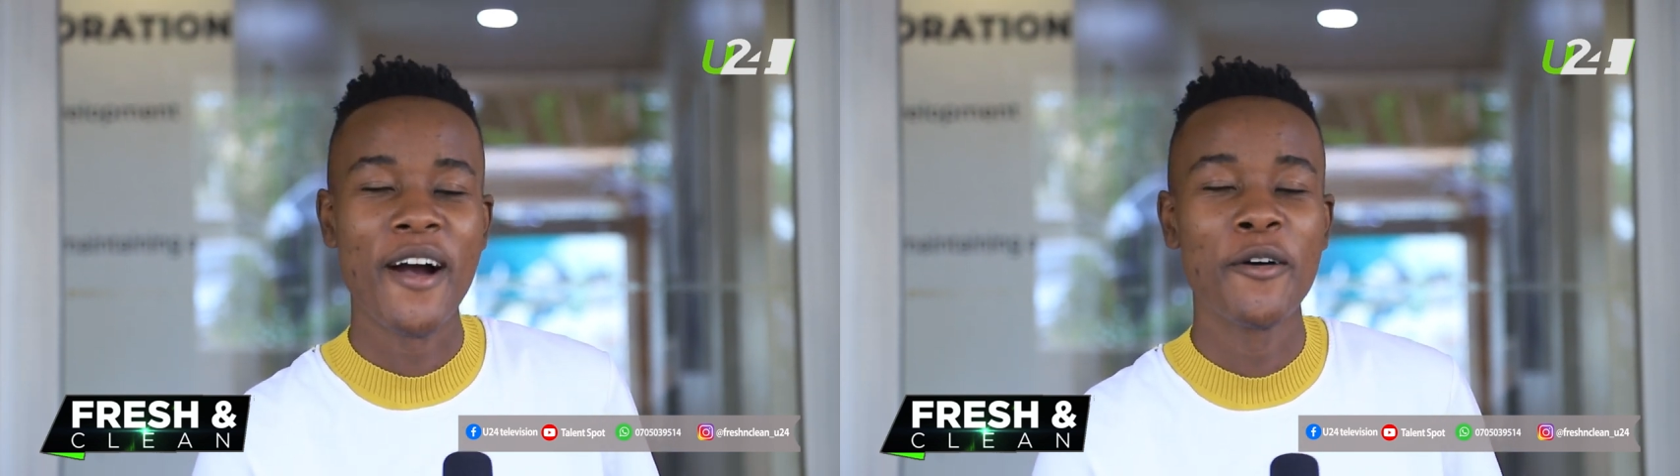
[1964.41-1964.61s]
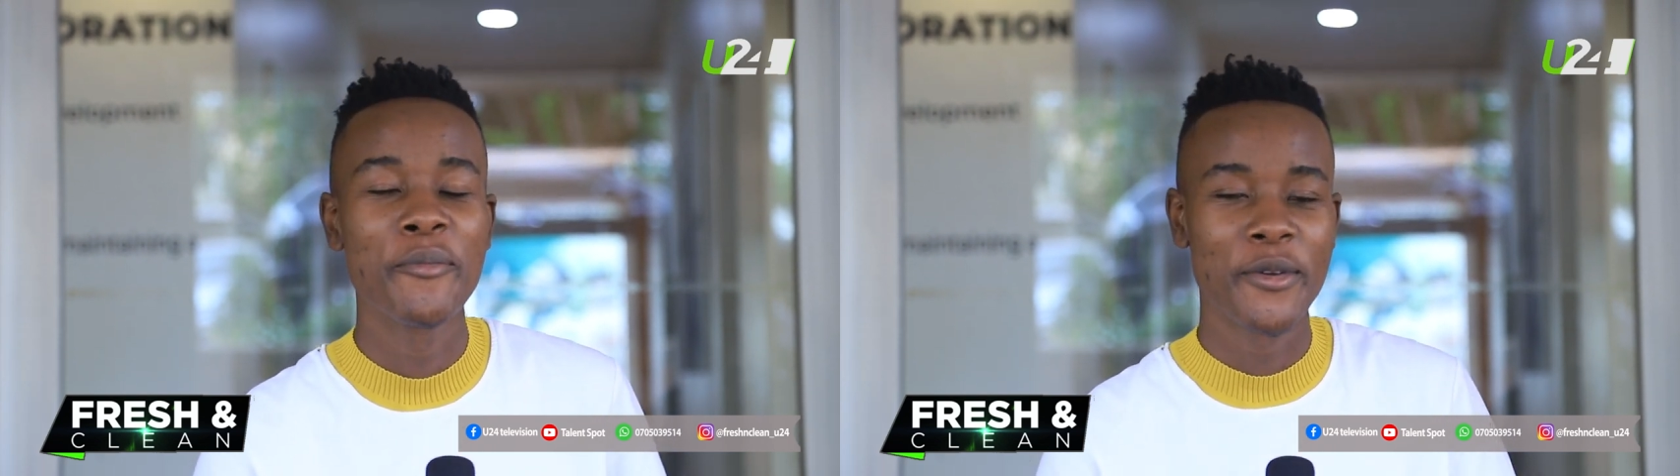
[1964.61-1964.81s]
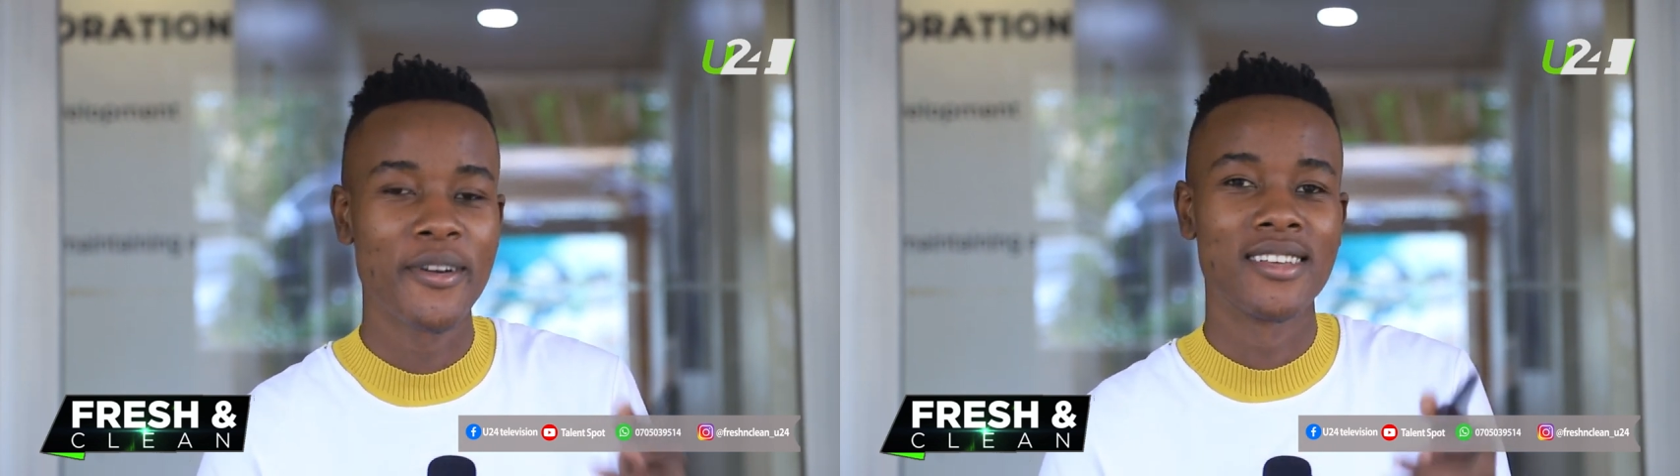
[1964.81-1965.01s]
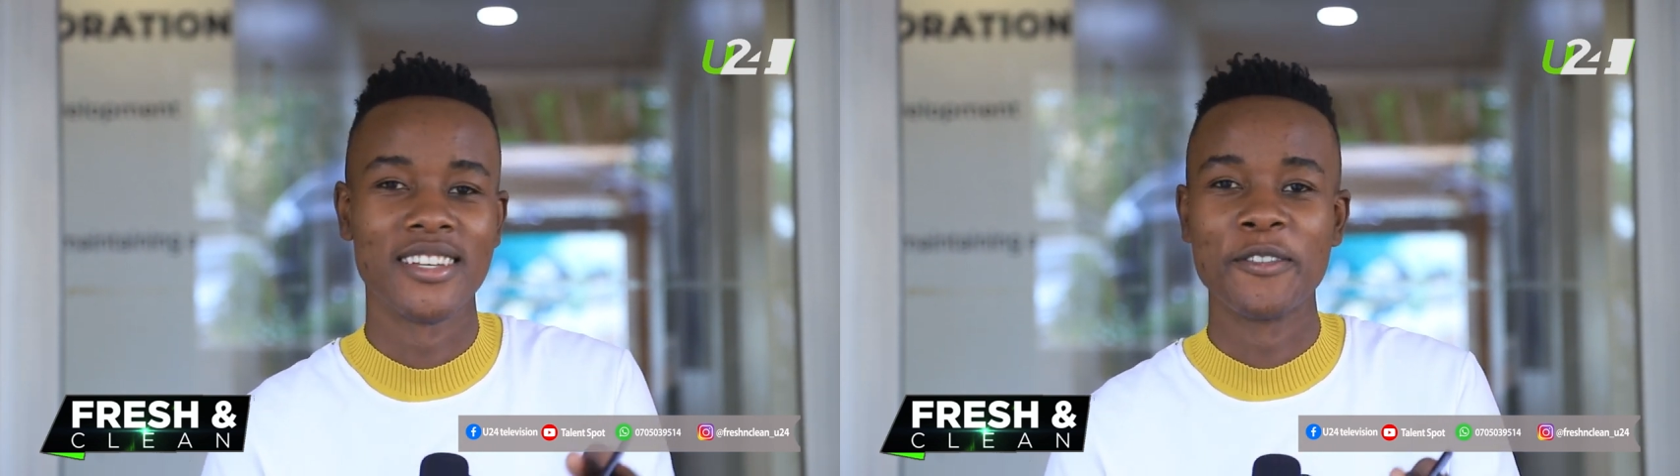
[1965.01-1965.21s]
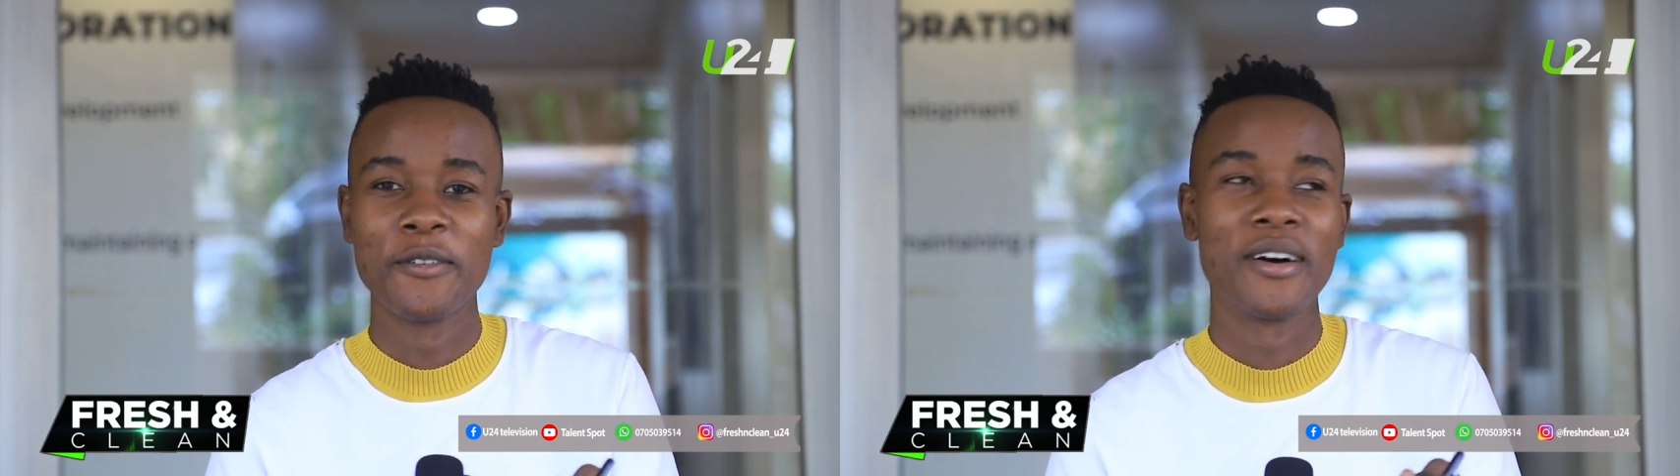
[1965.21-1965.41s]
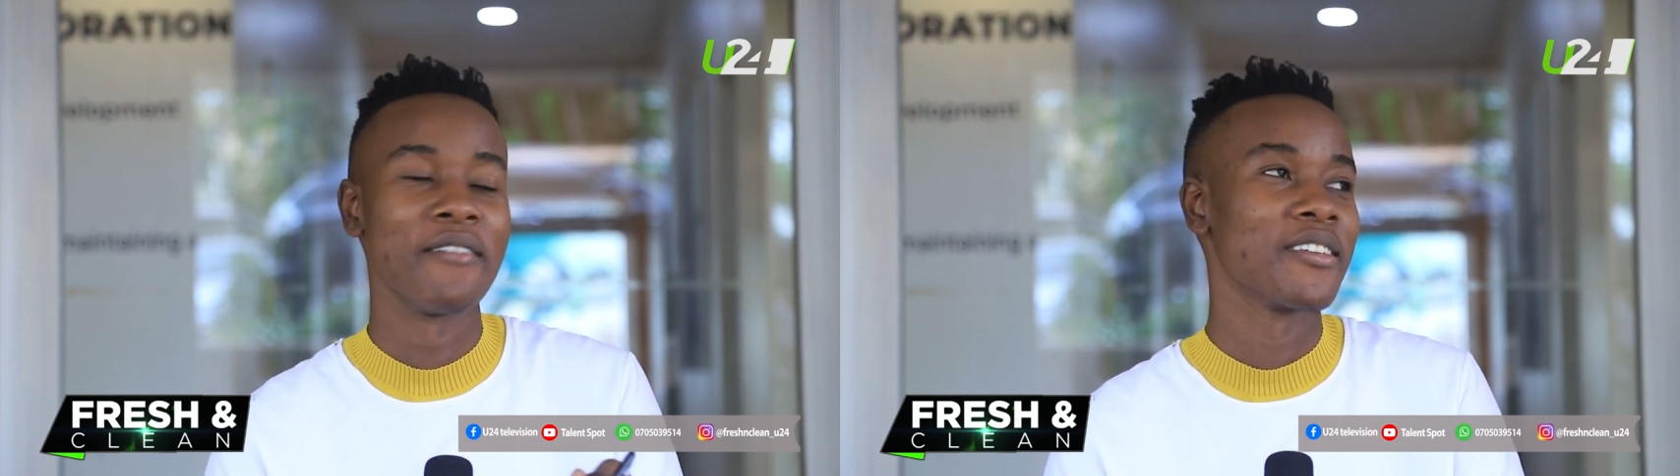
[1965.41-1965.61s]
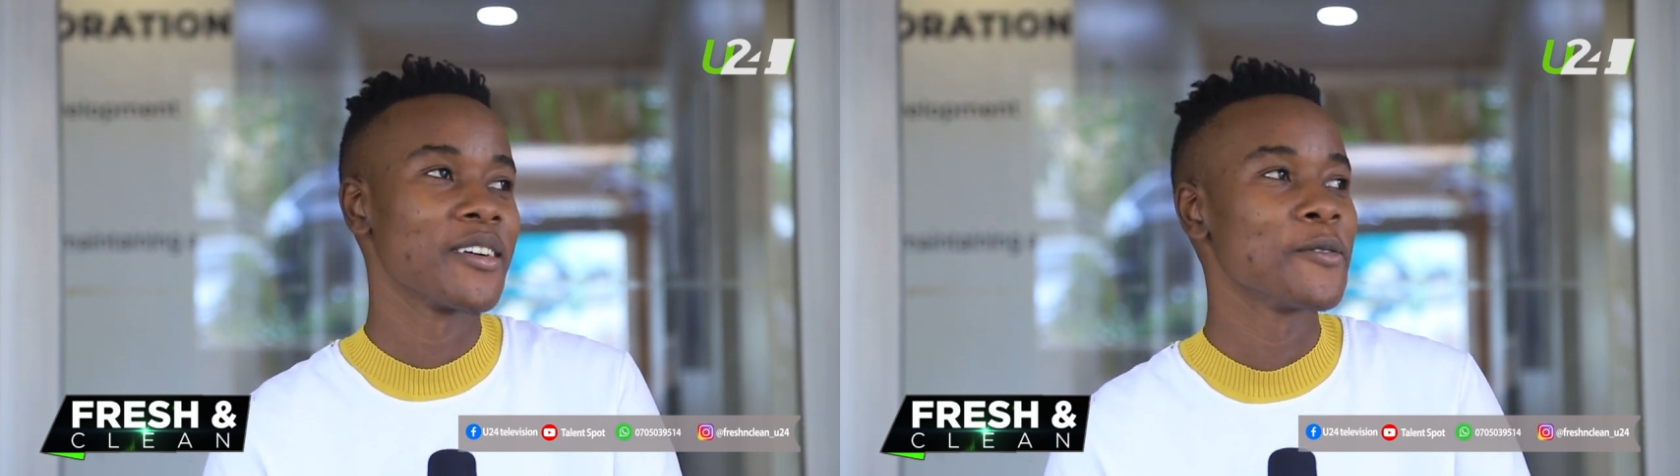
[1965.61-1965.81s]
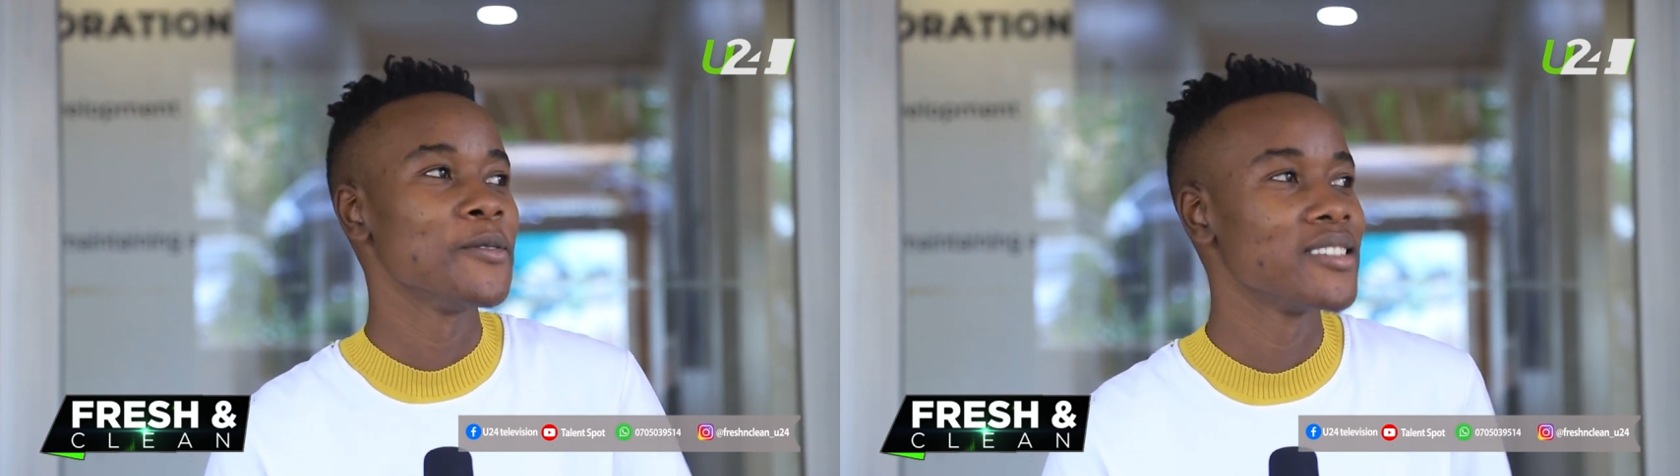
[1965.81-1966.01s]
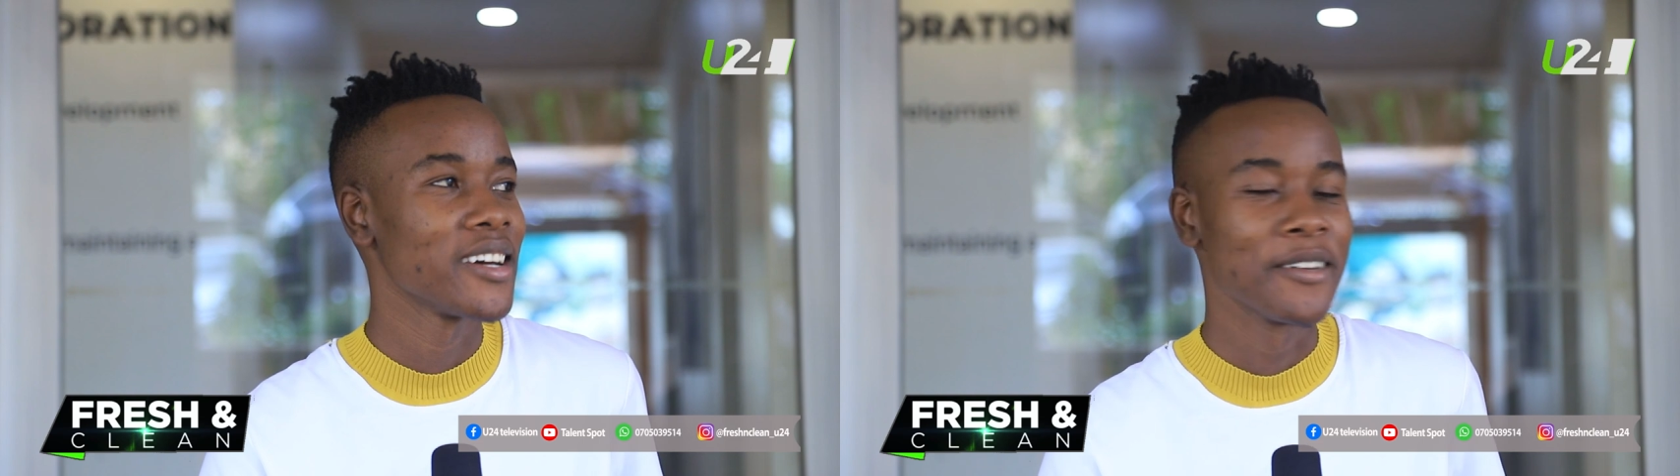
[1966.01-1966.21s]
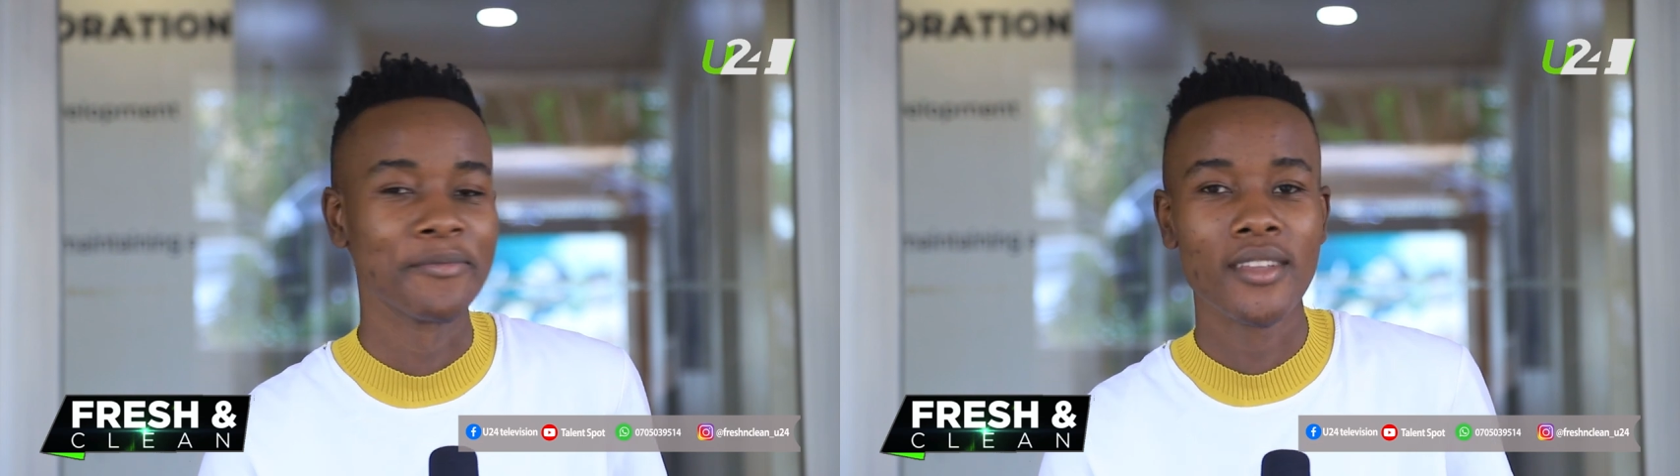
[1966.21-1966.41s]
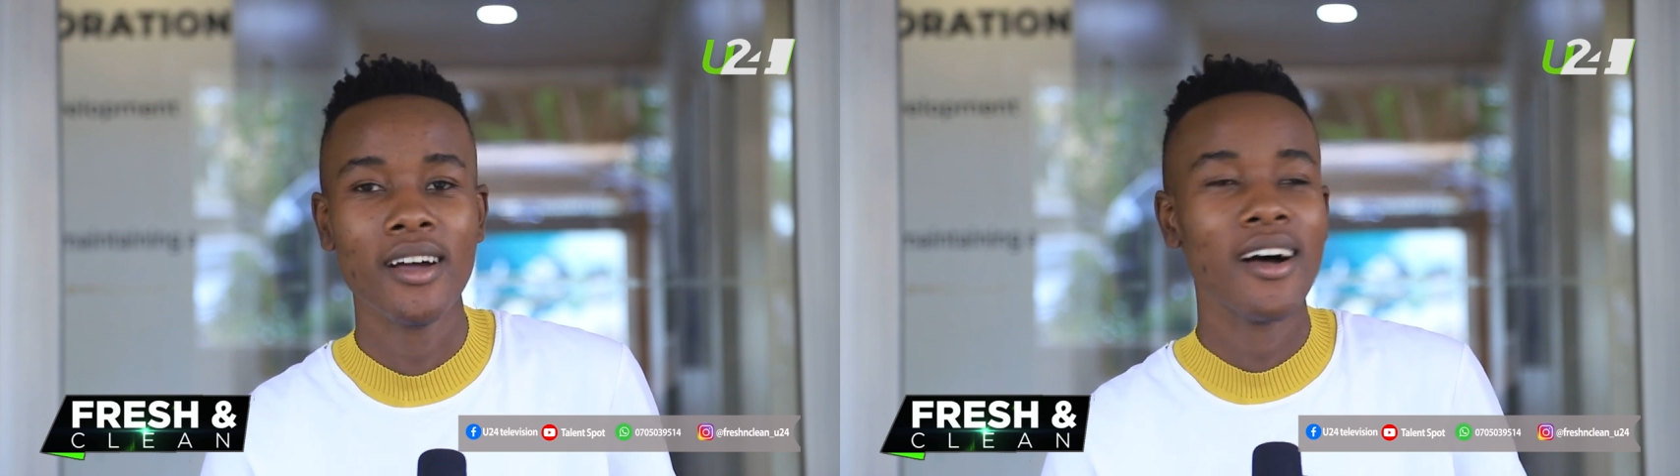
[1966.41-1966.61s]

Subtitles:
I hope you guys at home are having a good time.